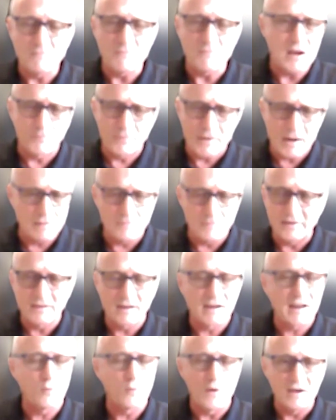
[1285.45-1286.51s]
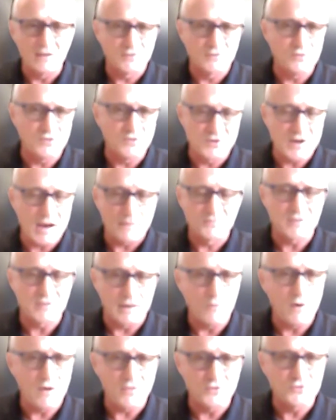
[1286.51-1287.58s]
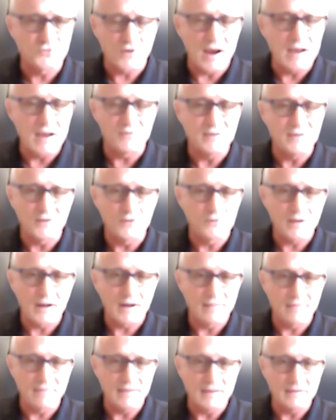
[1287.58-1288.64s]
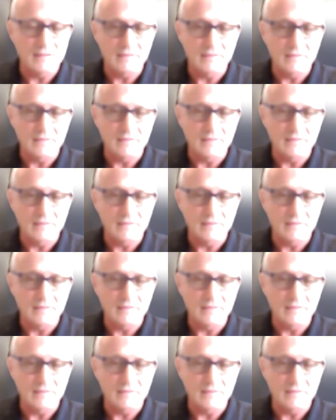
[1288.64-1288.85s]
It'll probably be done on the way to the job site while they're driving, kind of thing.